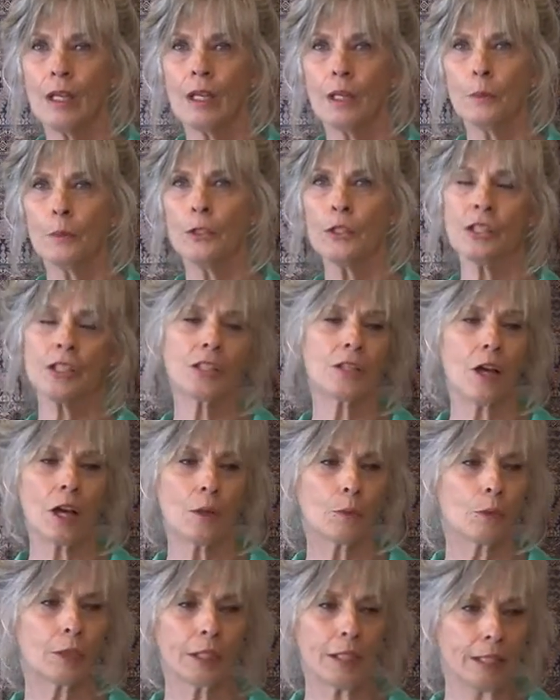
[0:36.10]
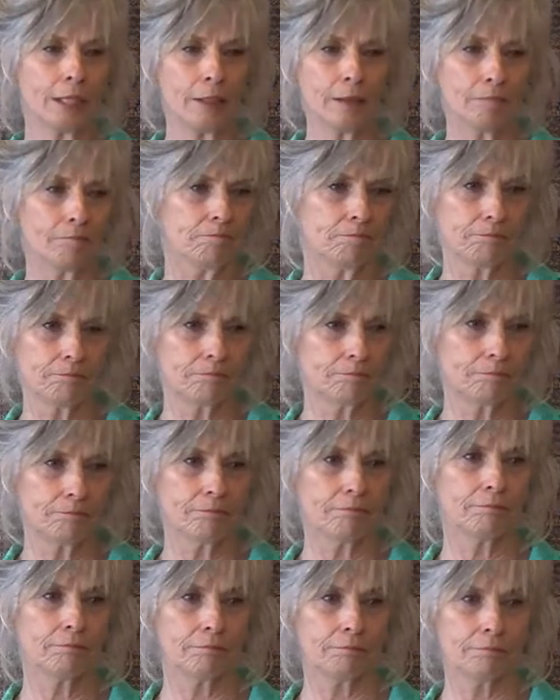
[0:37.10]
we're just not really
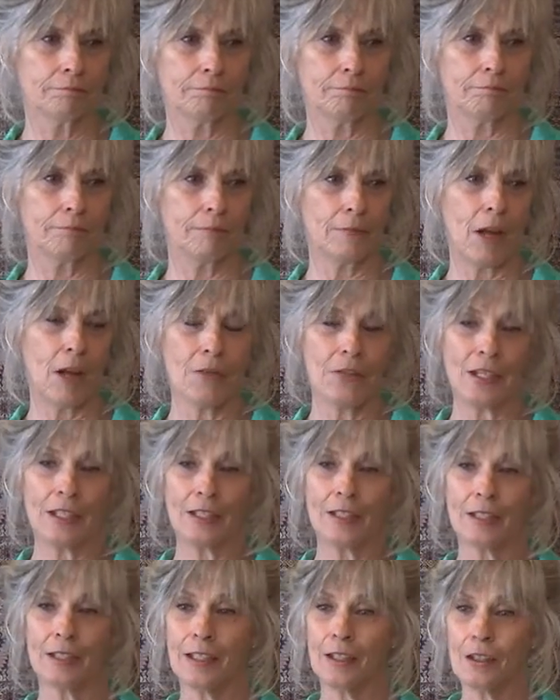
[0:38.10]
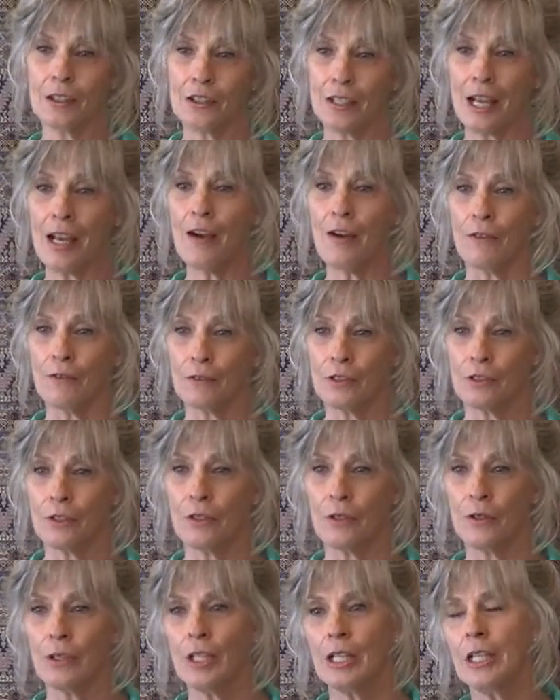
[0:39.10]
authentically ourselves.
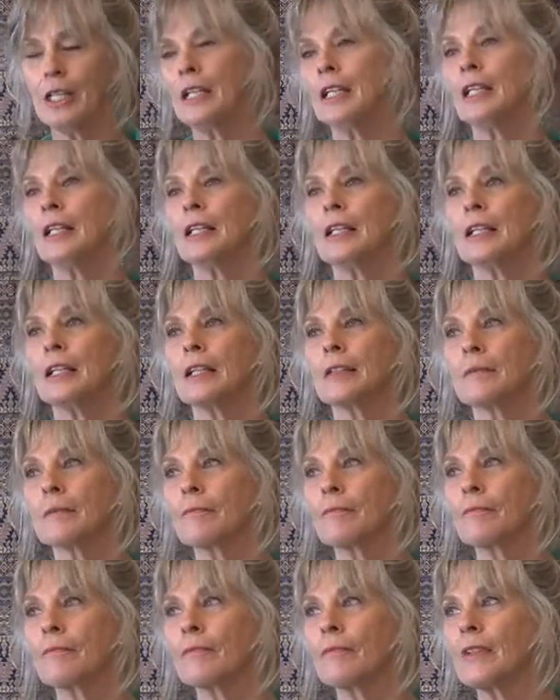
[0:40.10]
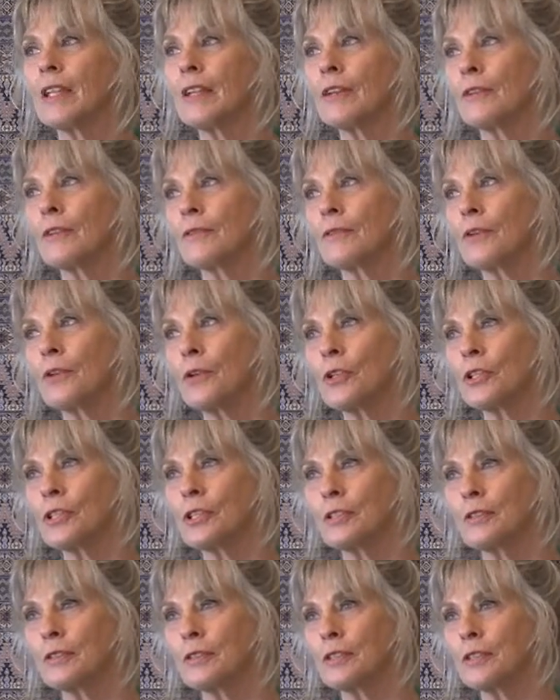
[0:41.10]
So, you know, of
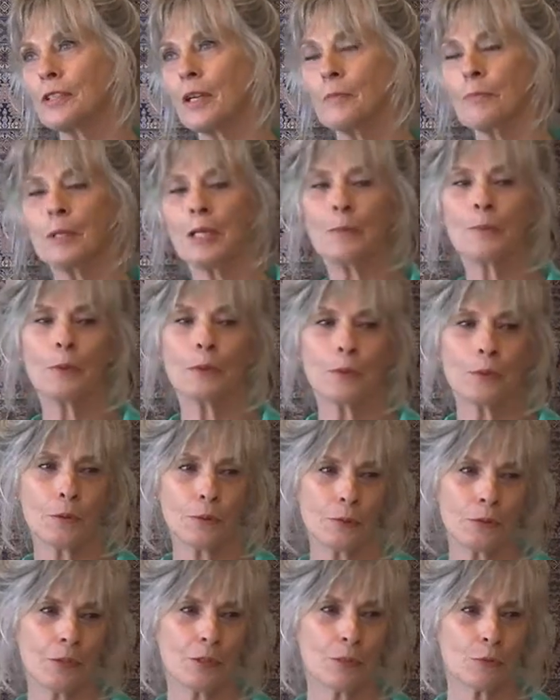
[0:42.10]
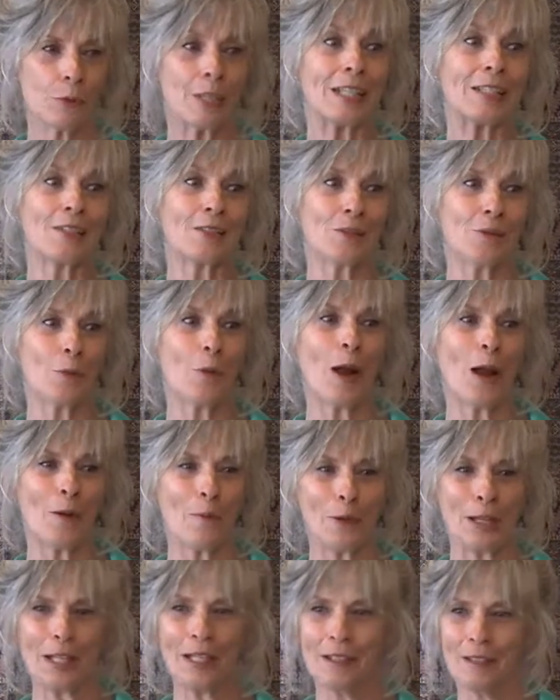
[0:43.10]
course, some people, there's reasons why
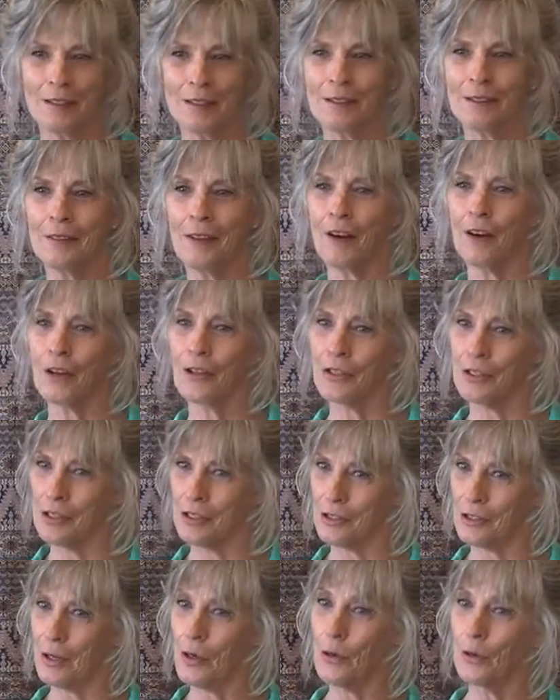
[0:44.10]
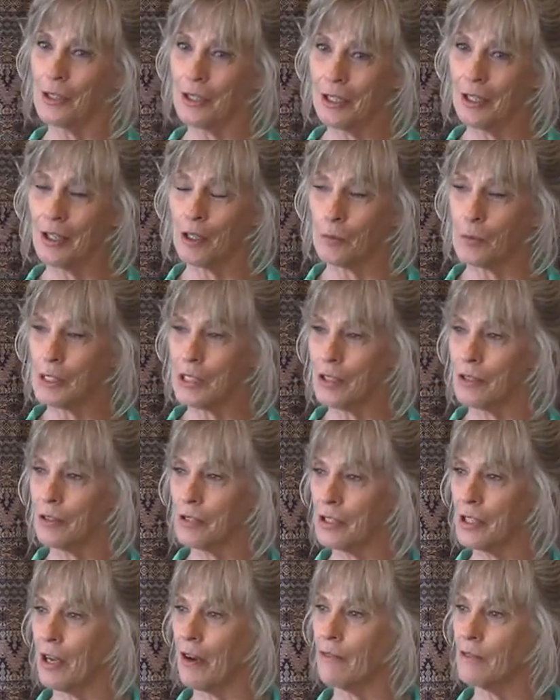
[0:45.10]
we aren't just totally one hundred percent
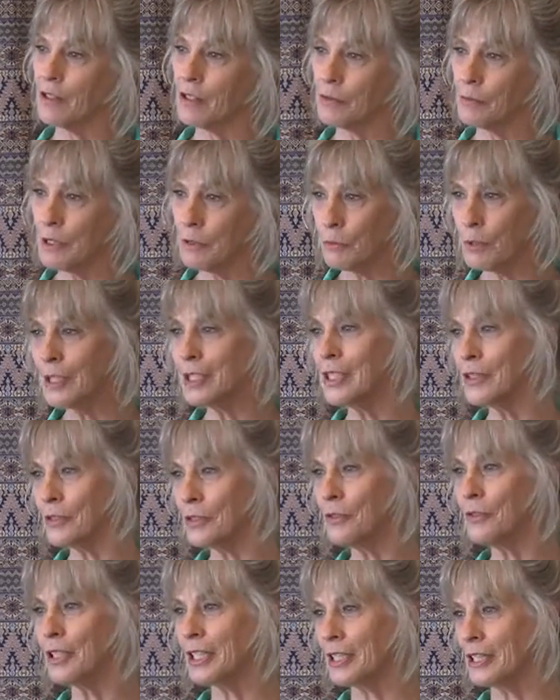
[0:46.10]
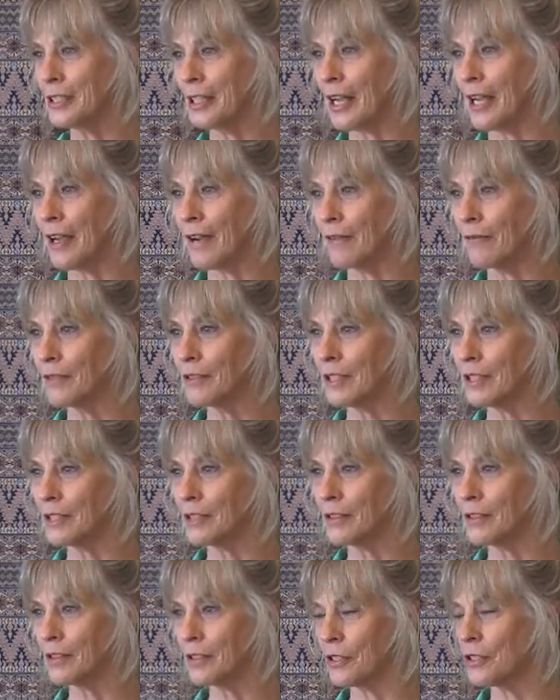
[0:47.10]
ourselves, because we really do need to have dis
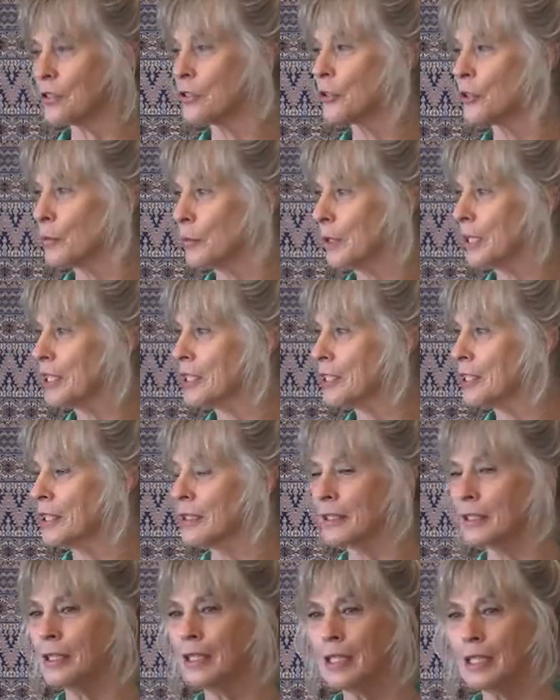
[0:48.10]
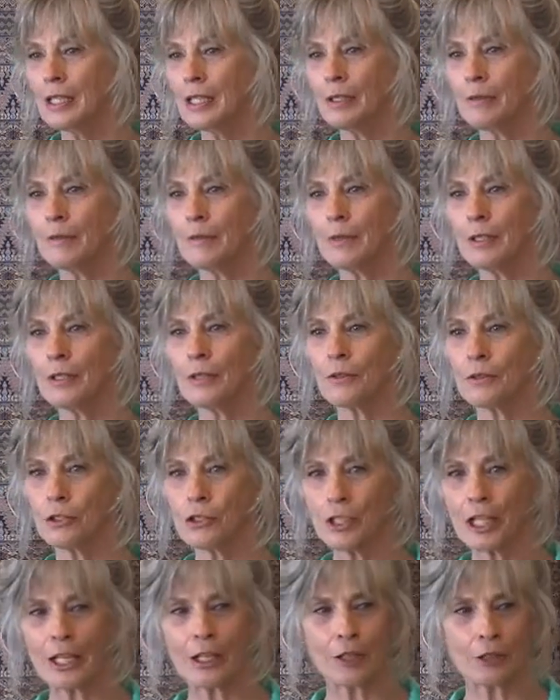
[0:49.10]
discernment, and we don't
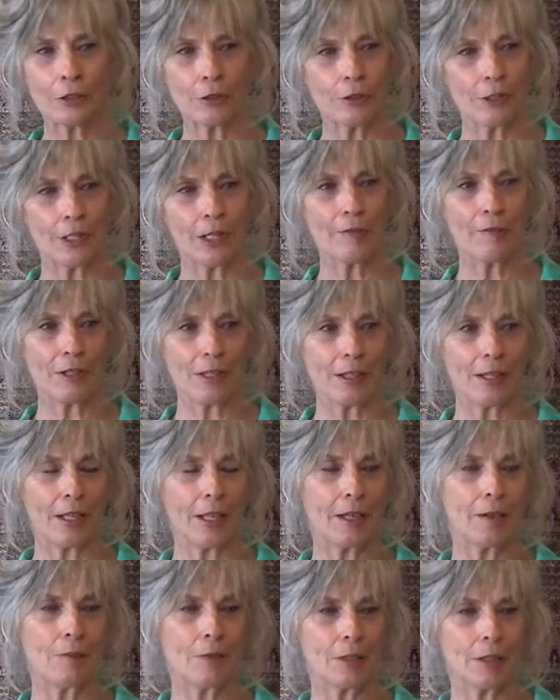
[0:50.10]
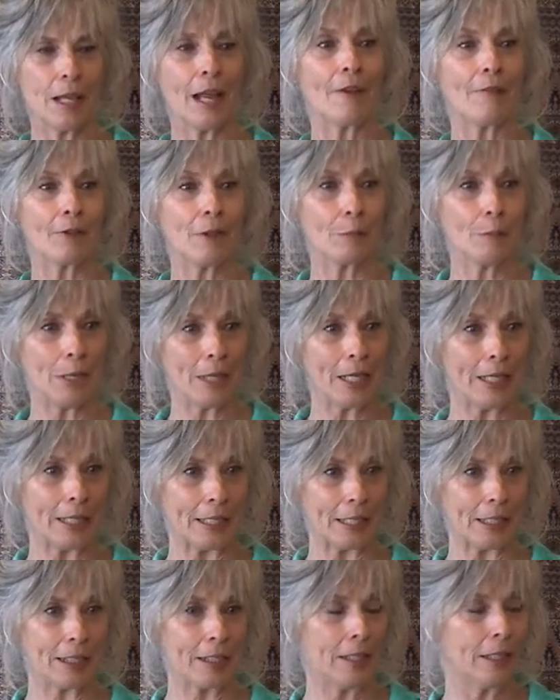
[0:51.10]
share everything with
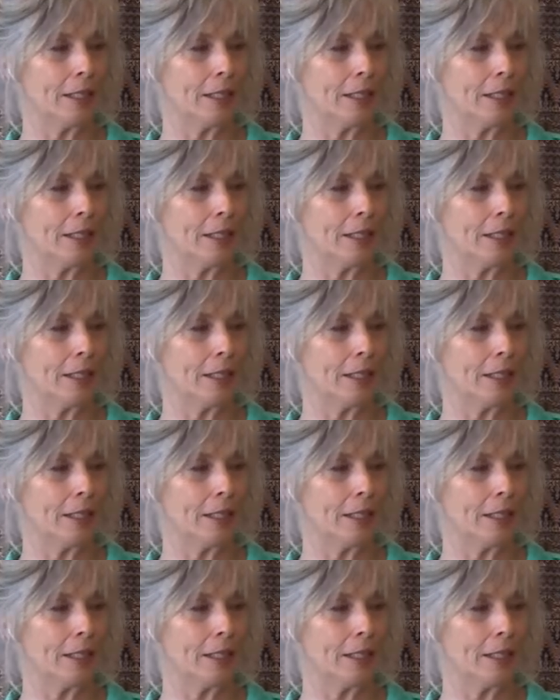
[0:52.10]
everybody.